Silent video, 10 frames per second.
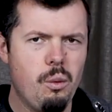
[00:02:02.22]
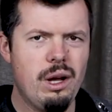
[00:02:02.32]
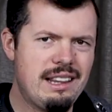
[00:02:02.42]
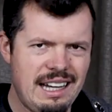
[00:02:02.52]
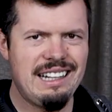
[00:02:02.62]

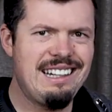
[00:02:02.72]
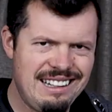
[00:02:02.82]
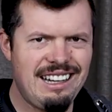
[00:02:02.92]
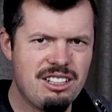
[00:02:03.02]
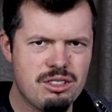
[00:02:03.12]
what that
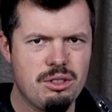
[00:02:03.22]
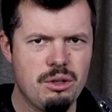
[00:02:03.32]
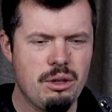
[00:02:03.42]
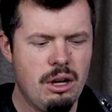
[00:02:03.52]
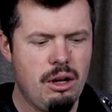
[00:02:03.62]
connects
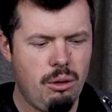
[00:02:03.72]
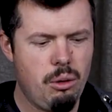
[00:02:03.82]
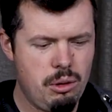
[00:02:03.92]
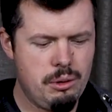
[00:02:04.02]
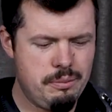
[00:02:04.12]
to
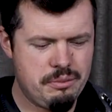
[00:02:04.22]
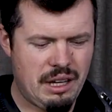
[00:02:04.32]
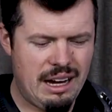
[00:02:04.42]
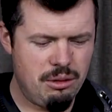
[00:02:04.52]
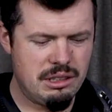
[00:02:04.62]
or
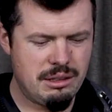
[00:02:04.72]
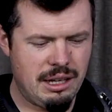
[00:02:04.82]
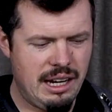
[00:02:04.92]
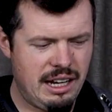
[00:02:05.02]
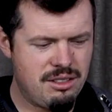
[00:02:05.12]
how it
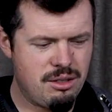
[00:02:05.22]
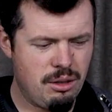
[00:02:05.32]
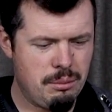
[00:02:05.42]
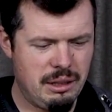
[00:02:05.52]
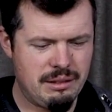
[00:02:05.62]
connects
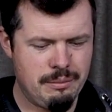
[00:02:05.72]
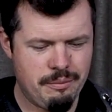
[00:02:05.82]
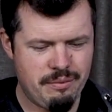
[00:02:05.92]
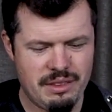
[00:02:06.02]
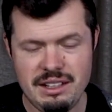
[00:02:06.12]
to, but
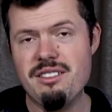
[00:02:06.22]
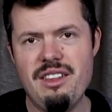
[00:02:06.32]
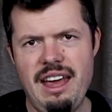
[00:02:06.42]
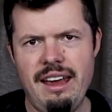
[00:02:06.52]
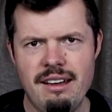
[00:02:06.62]
it's
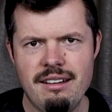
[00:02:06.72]
there.